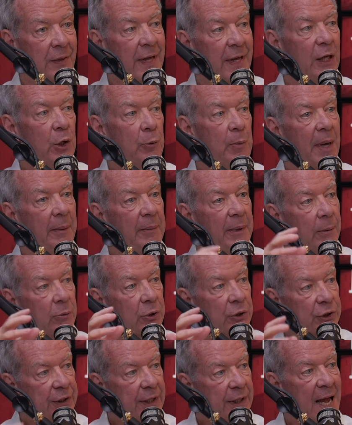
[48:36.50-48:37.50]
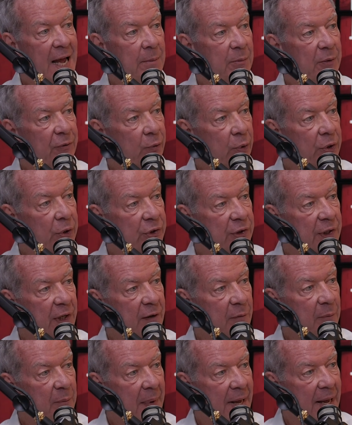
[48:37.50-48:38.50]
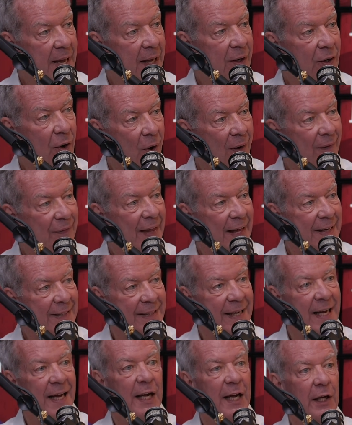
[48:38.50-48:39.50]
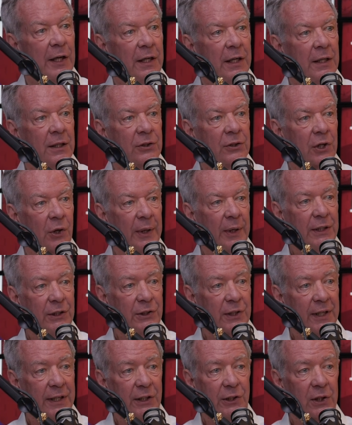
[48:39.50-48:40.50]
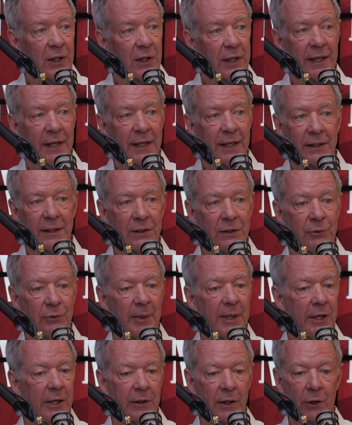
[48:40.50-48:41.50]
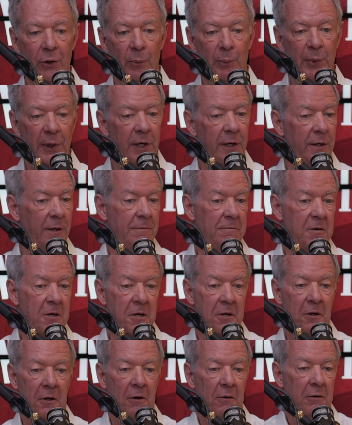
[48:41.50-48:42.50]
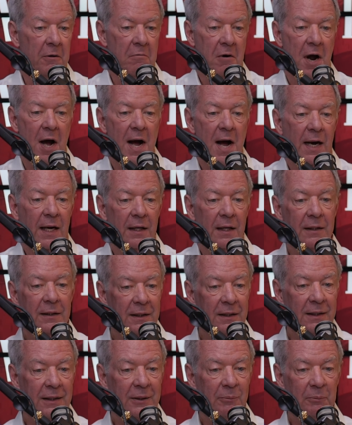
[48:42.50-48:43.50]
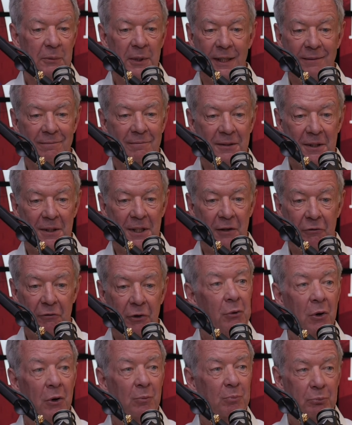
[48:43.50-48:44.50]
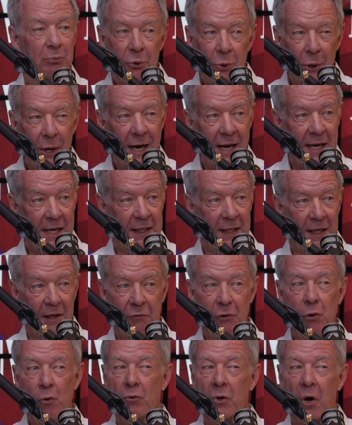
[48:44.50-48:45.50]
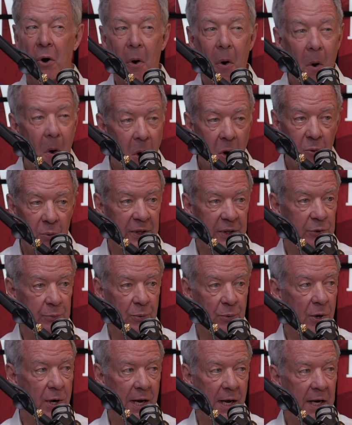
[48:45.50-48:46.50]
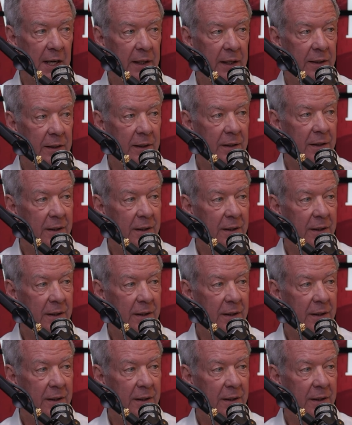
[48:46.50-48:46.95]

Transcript: that you may be able to stand before the Son of Man on that day. So he's he's looking at Peter and going, Peter, you're the rock. But if you don't pray, if you don't always pray,